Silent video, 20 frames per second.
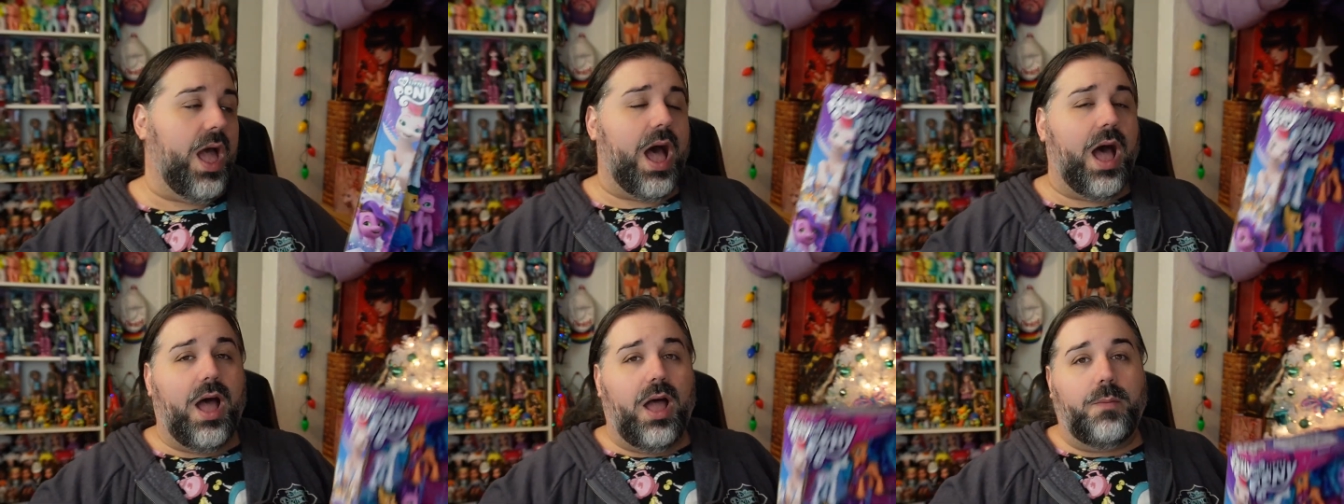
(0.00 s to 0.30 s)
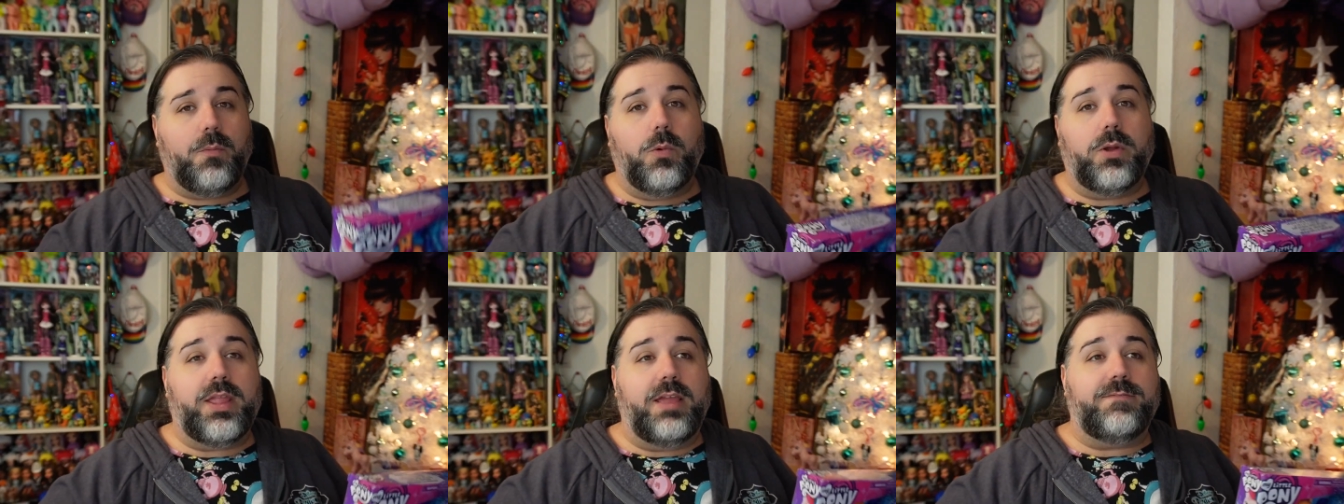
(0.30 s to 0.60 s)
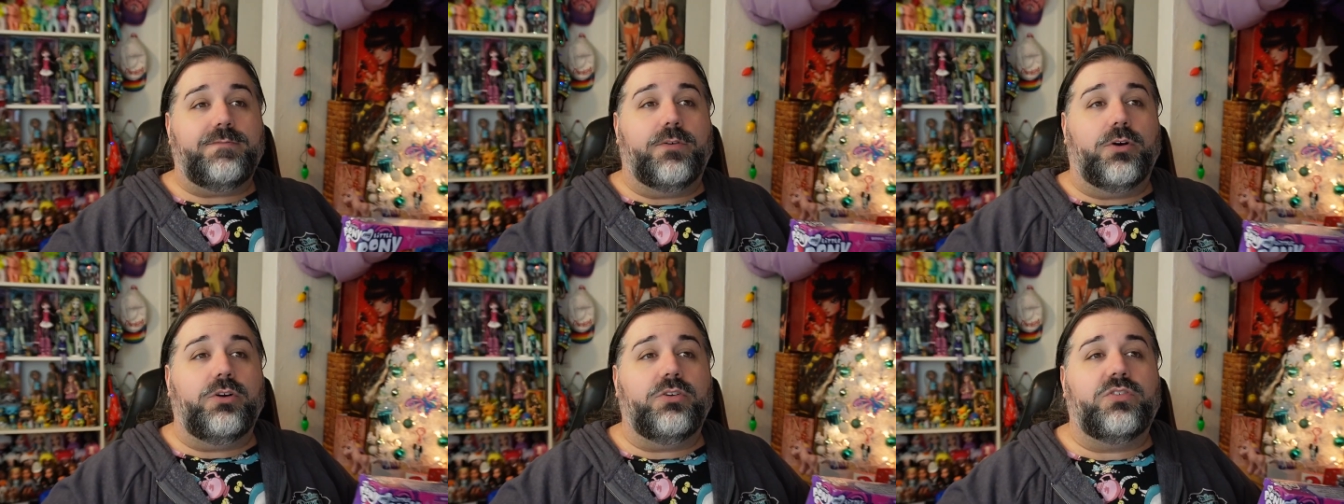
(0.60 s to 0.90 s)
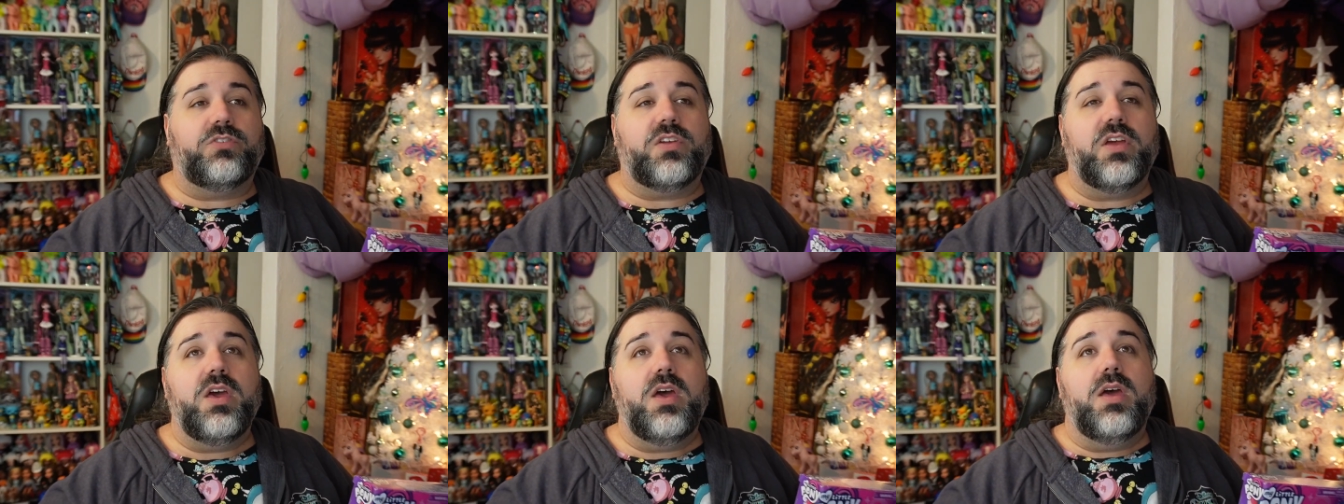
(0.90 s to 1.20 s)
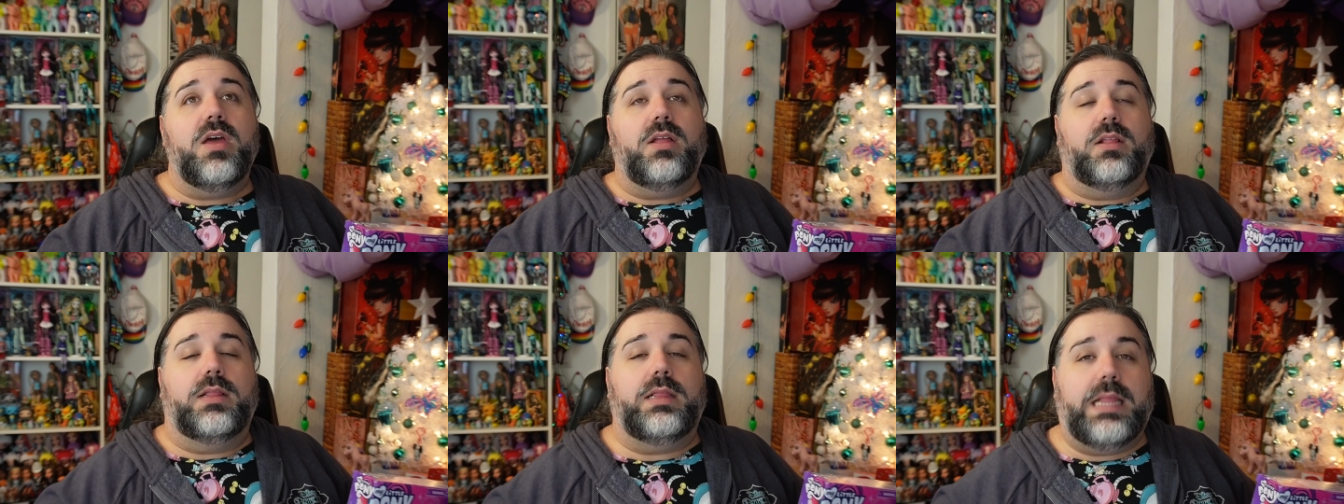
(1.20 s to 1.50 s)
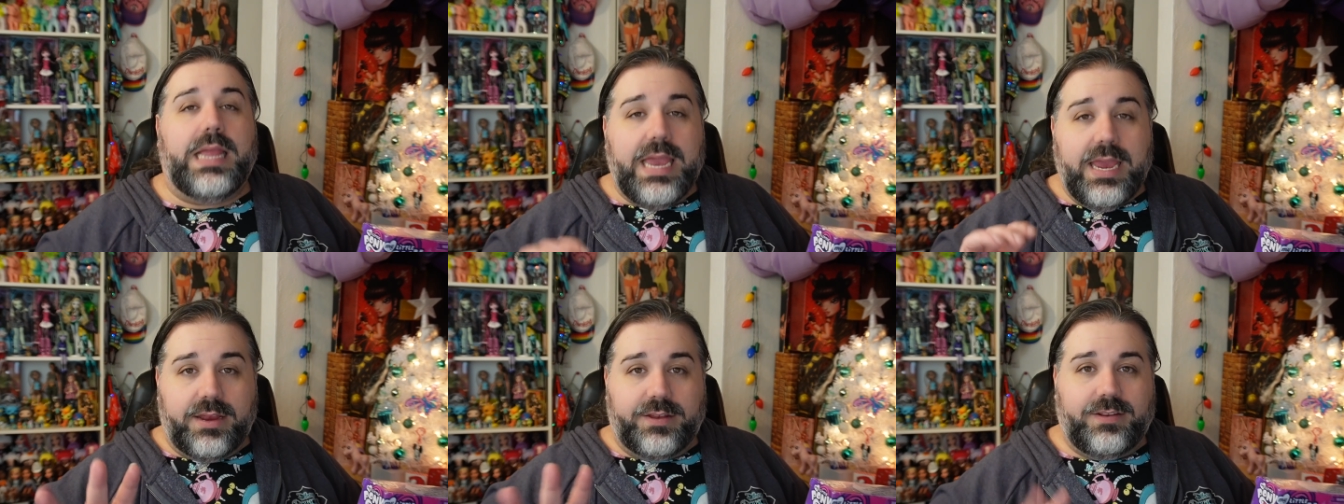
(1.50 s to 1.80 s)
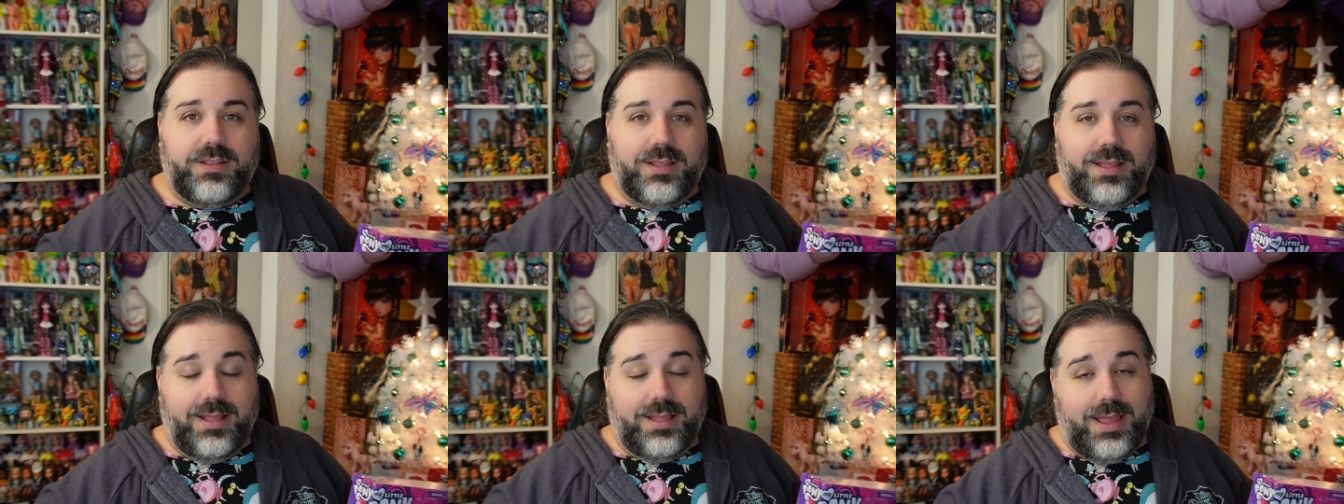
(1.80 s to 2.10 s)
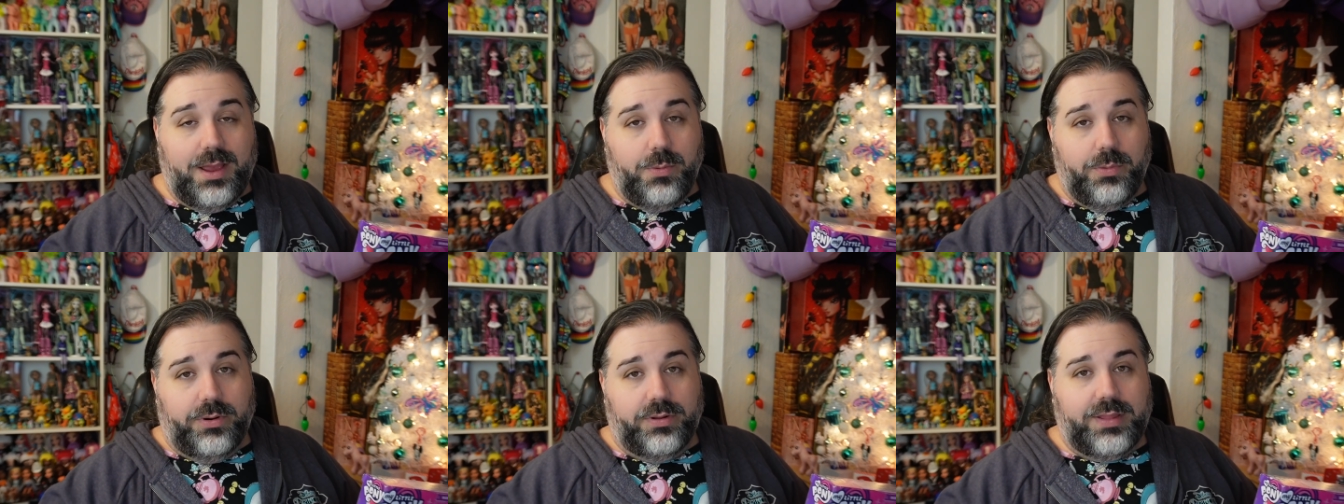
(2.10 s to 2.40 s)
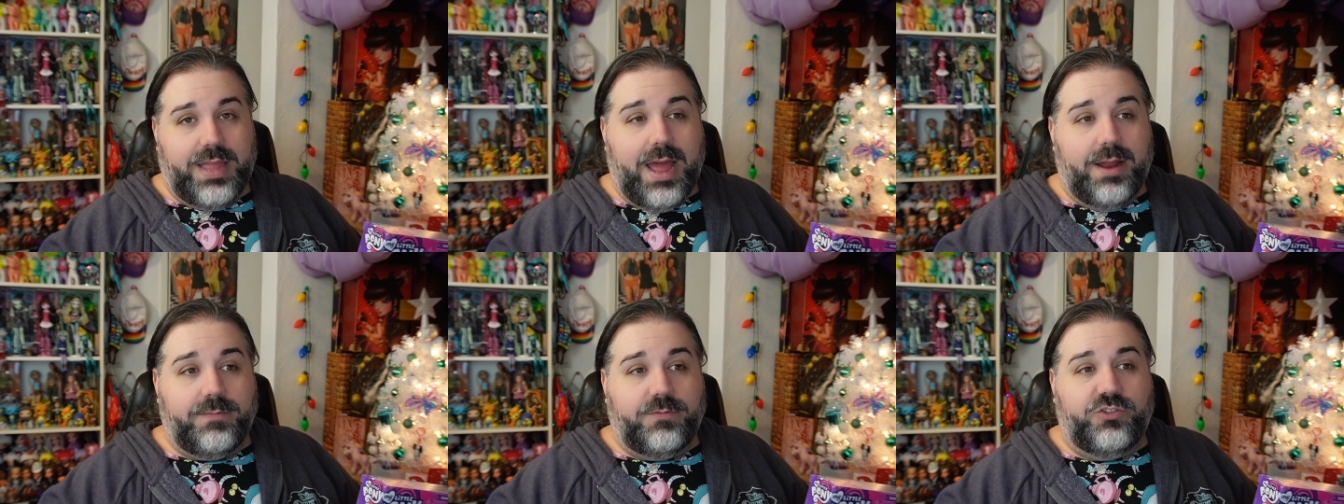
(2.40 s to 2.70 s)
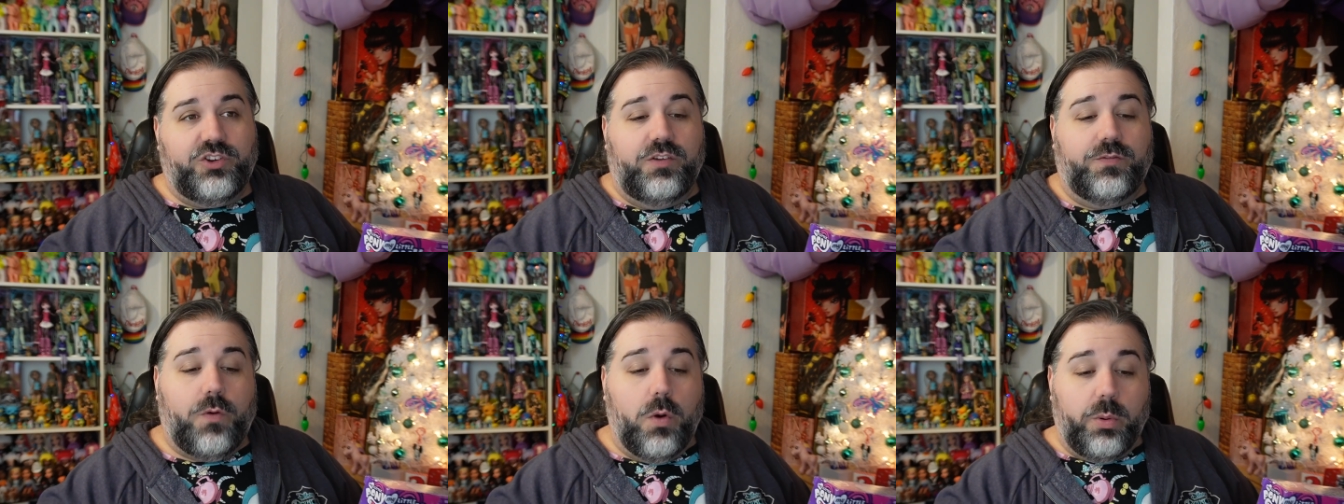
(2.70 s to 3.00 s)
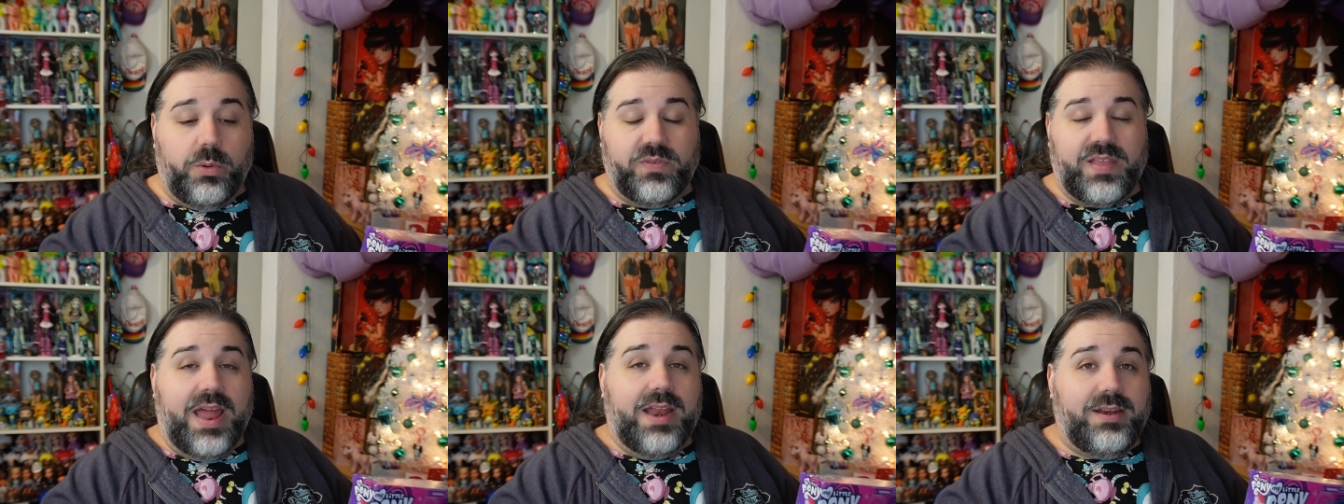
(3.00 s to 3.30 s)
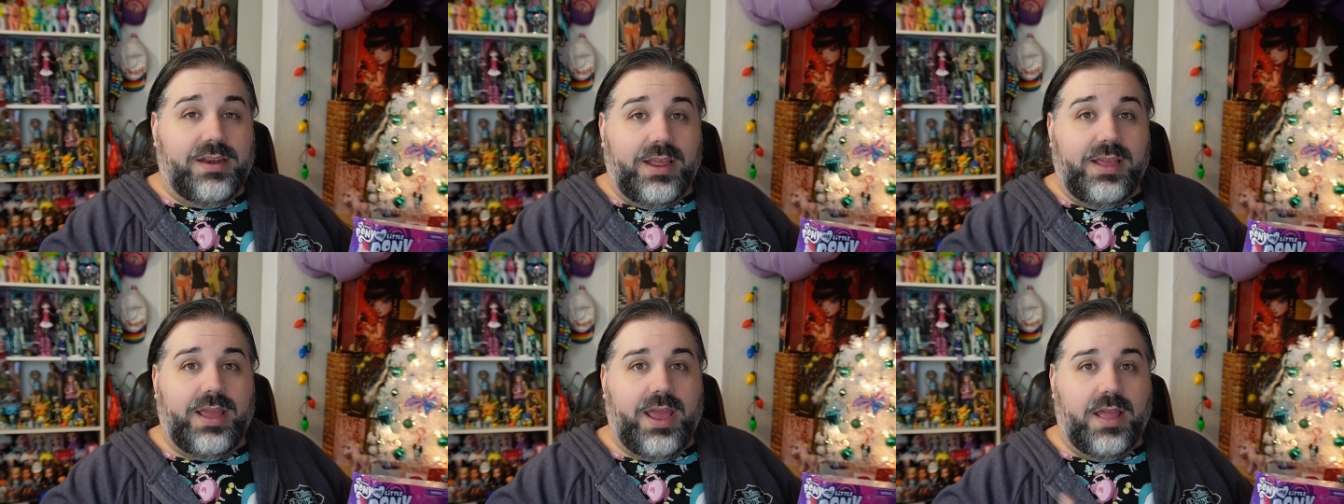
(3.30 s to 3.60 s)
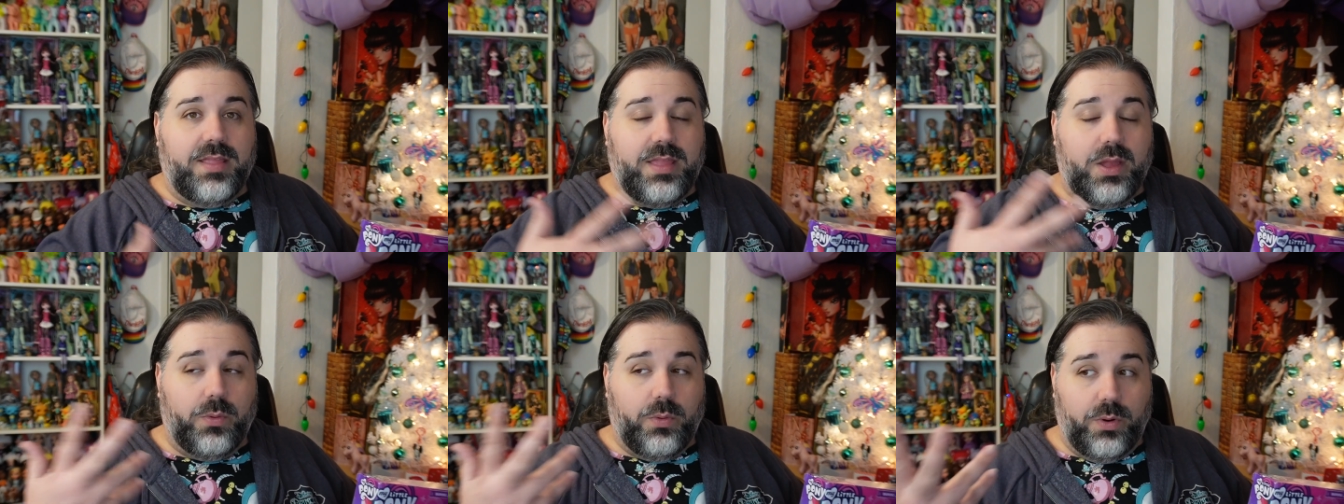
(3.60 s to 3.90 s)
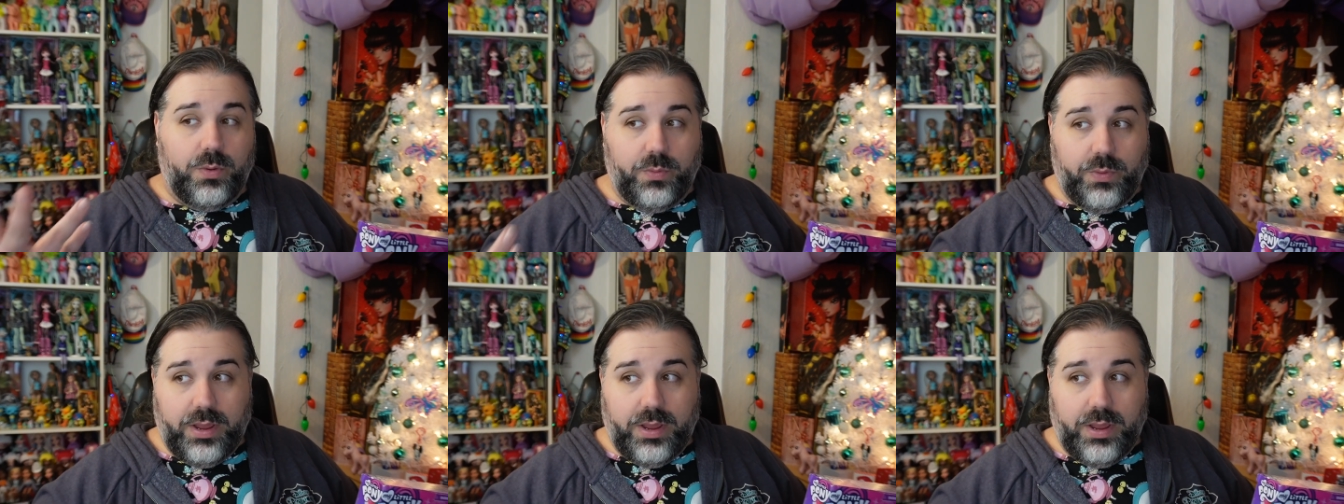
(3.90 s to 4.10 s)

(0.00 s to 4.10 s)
um, when they first leaked that they were that G4 was ending and they were